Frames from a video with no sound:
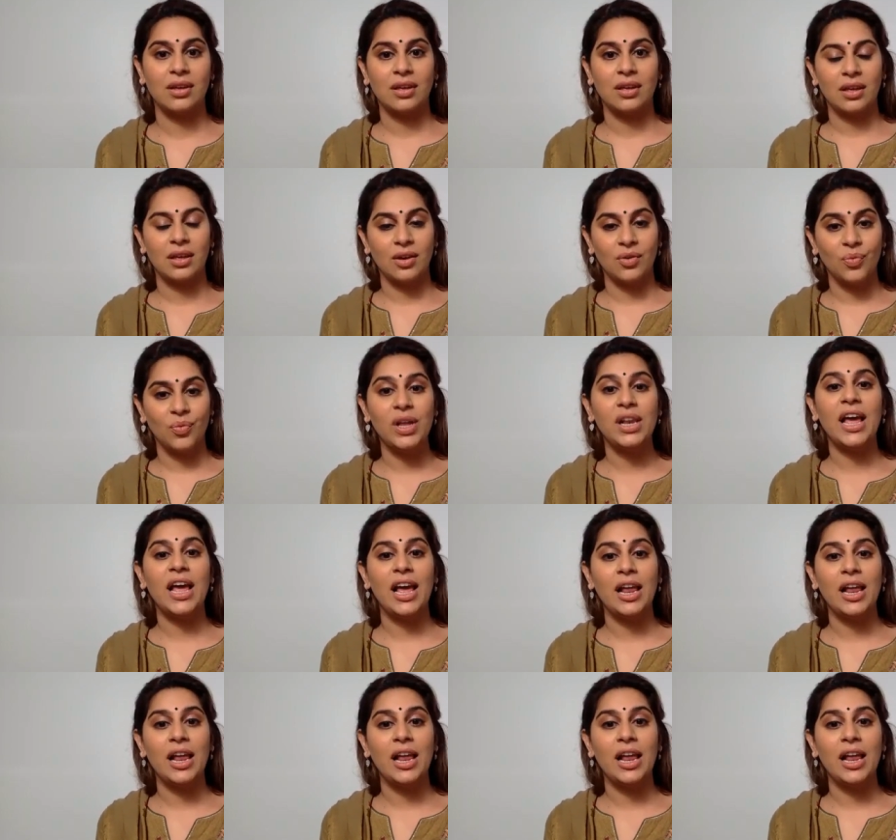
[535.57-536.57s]
will help
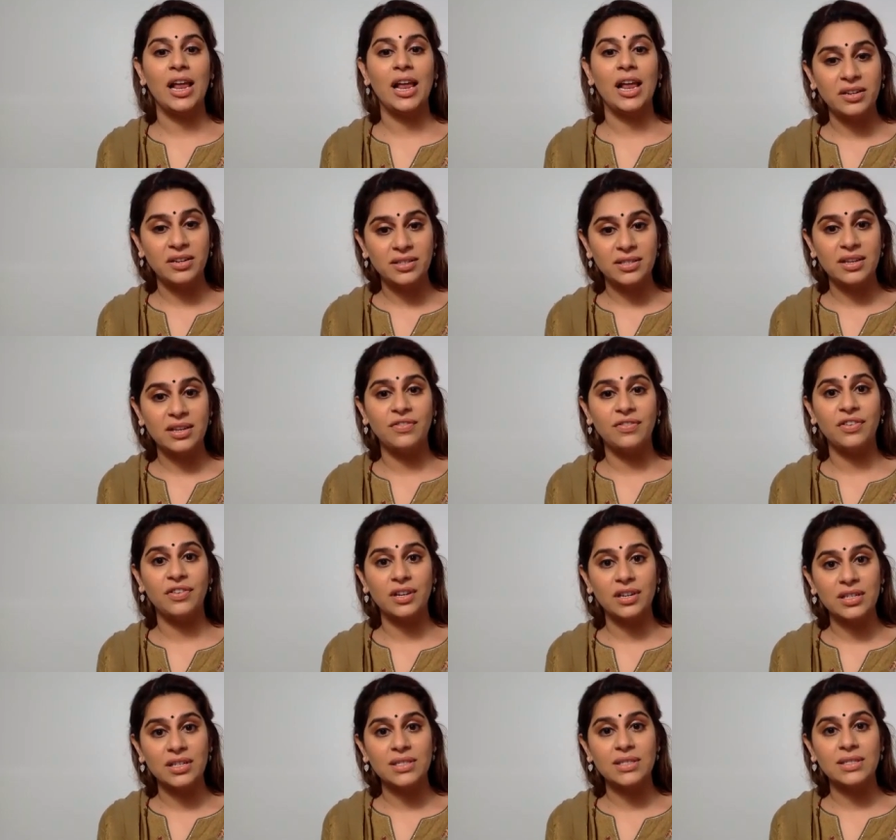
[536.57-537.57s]
a lot. Wellness and
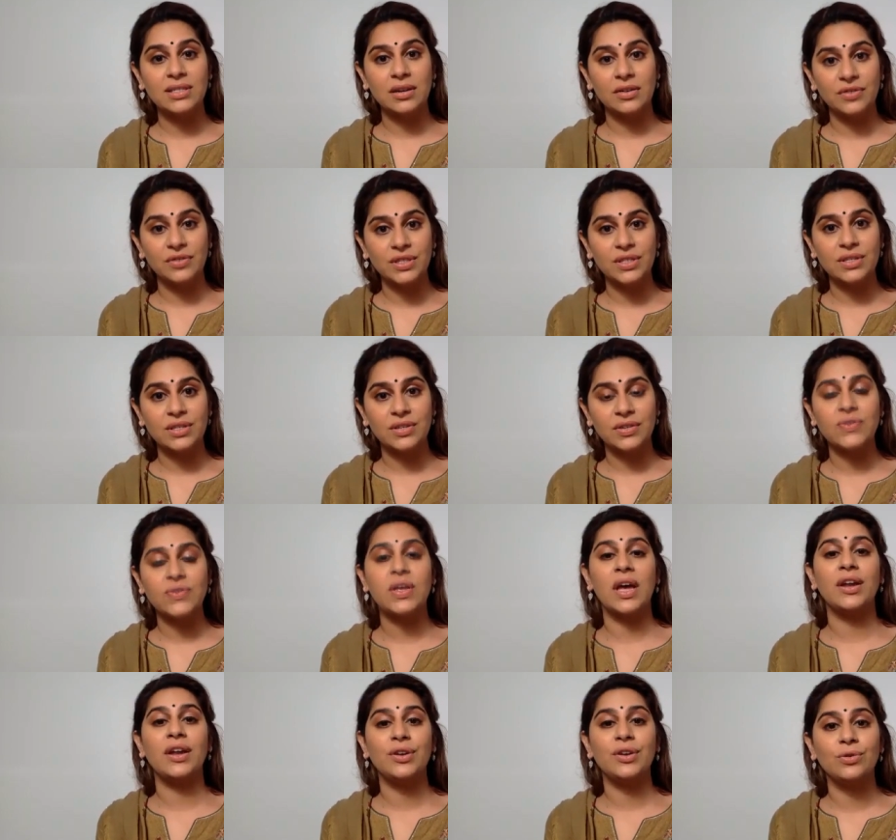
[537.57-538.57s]
fitness services
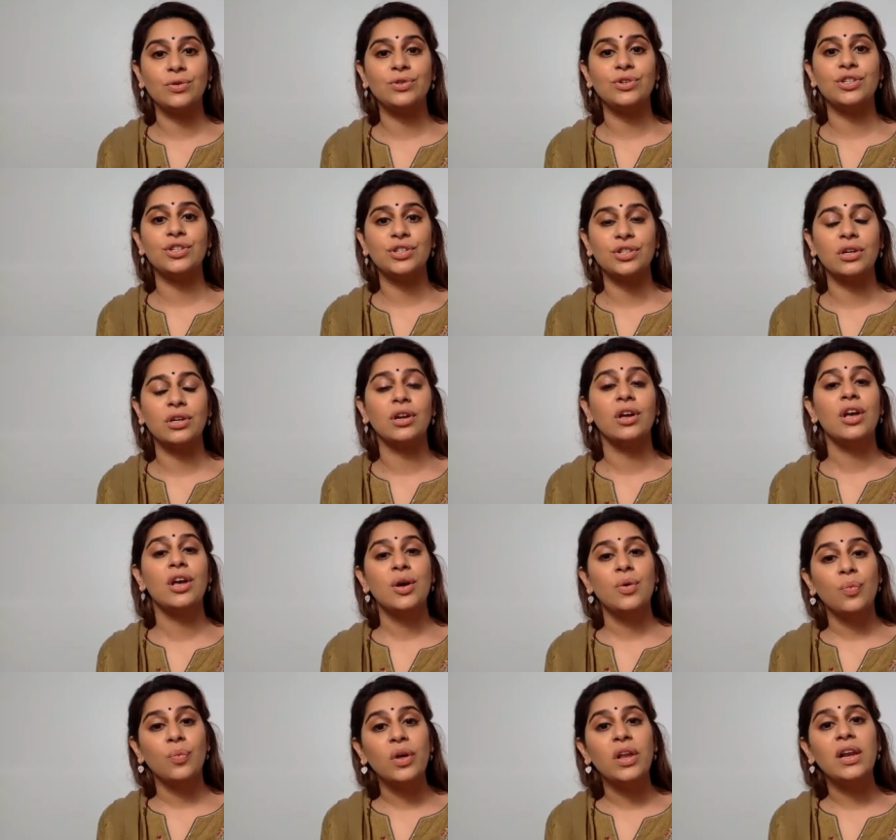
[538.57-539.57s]
and nutrition
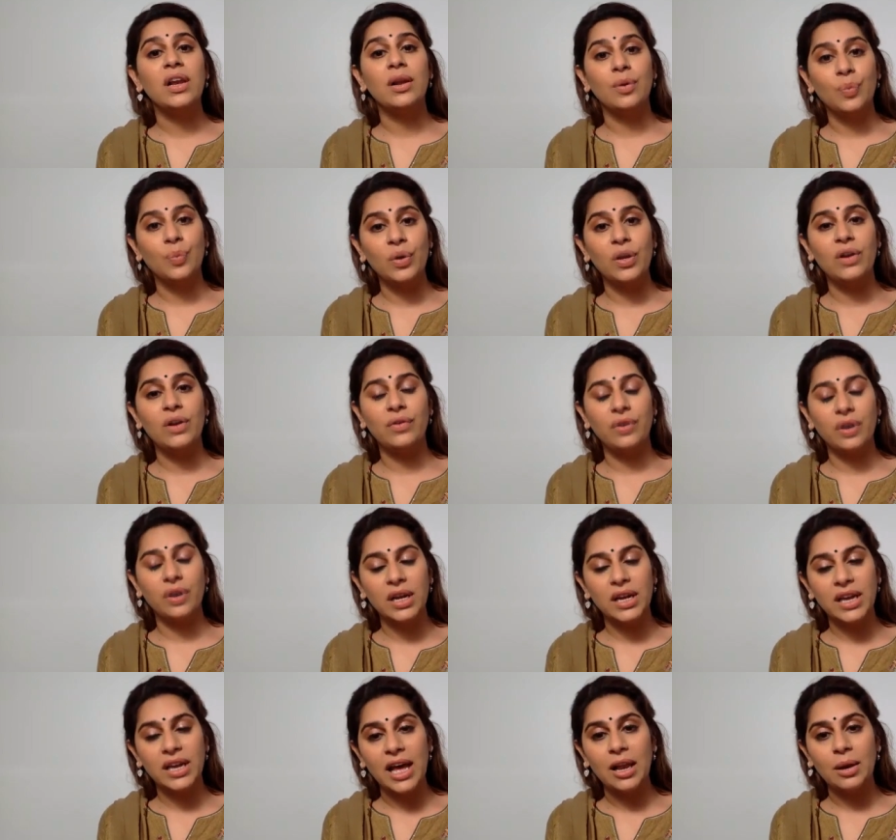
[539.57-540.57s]
will really
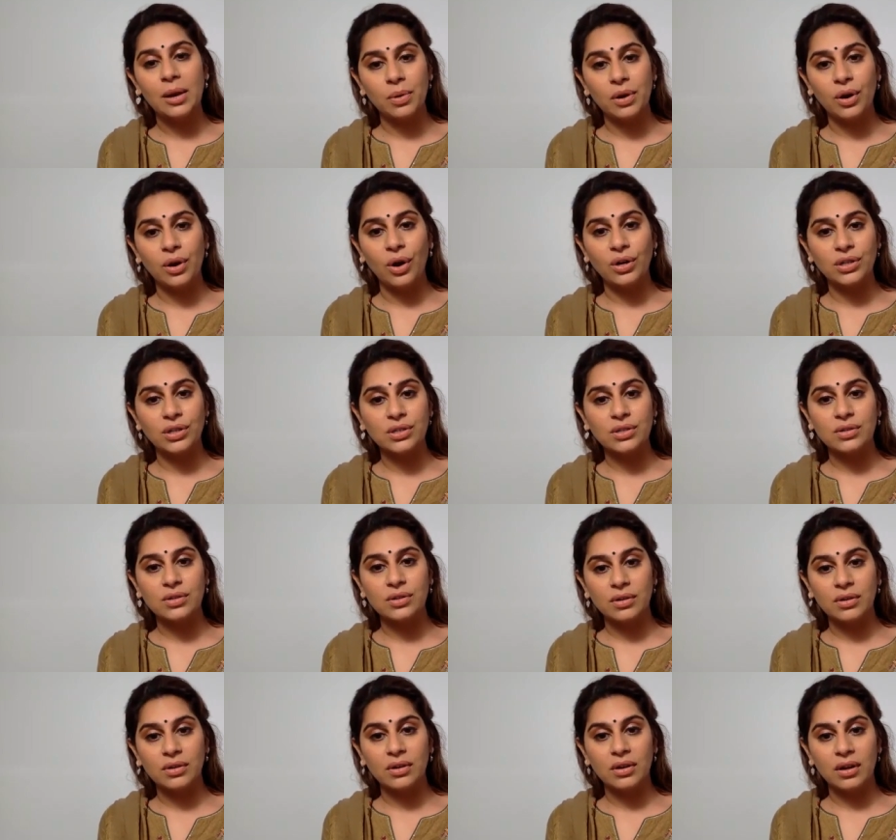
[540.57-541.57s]
help a lot.
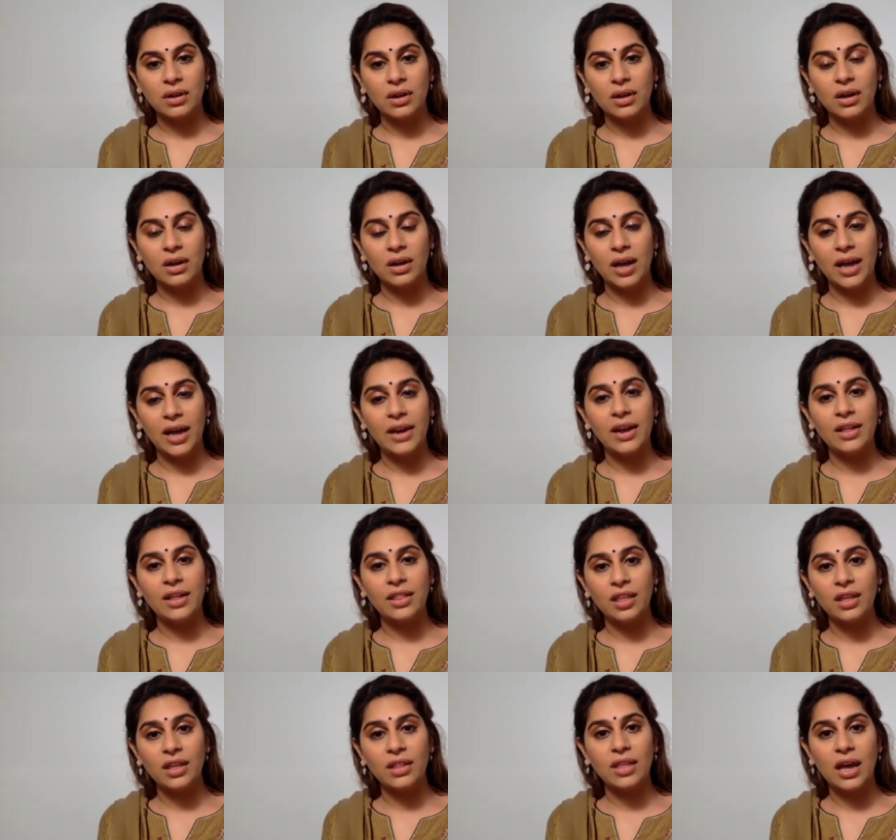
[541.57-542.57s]
And I
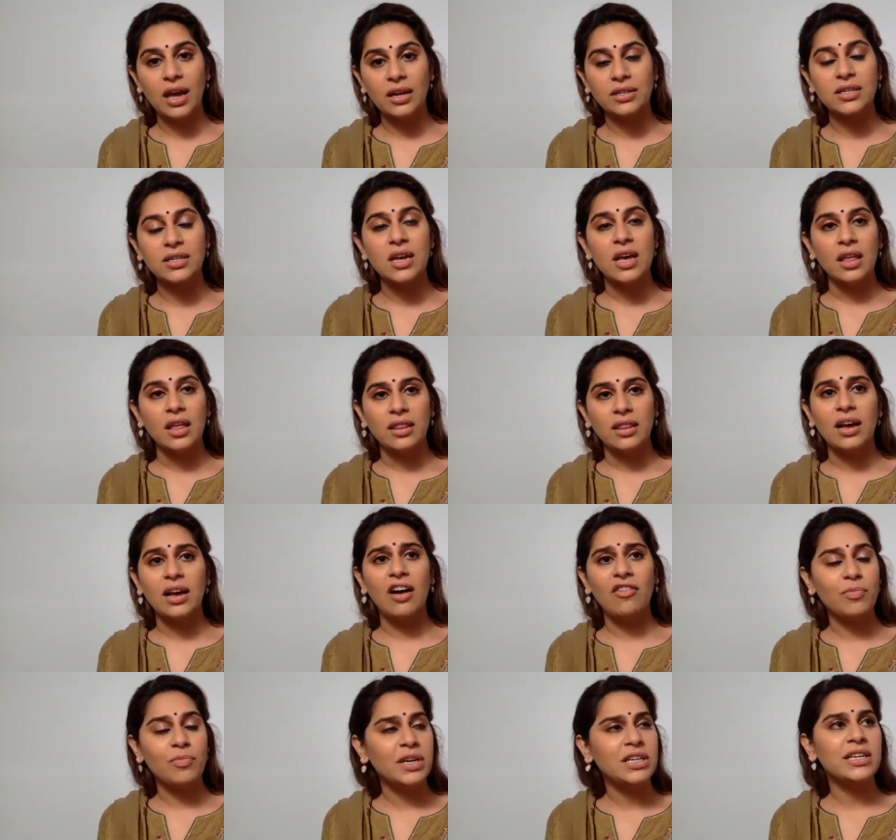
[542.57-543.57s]
think that the
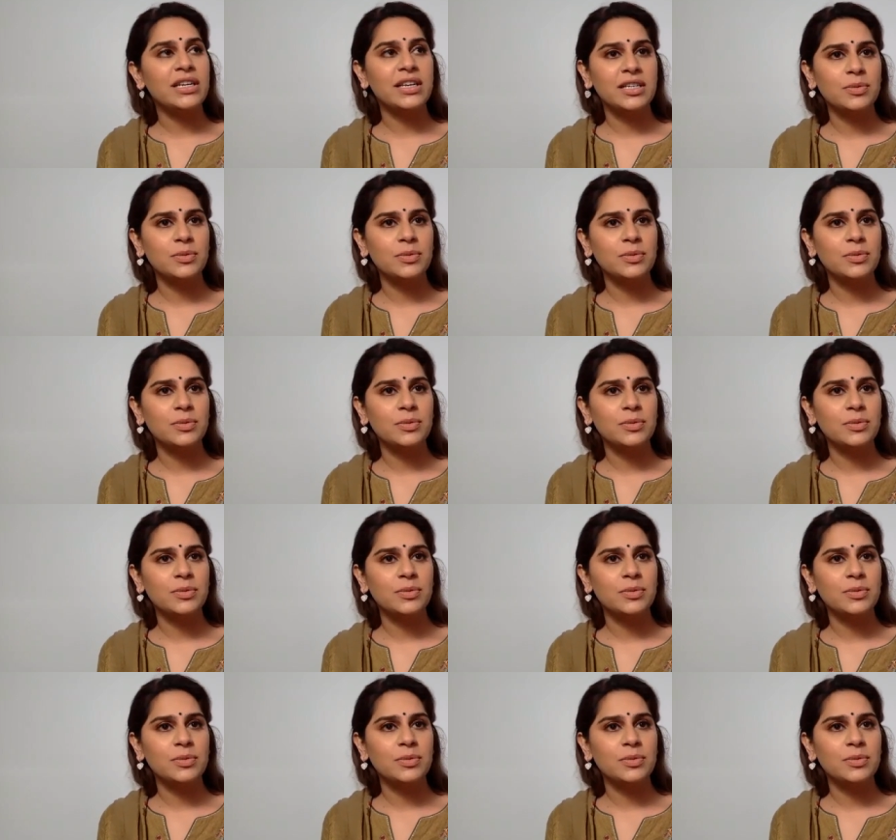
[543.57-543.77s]
government is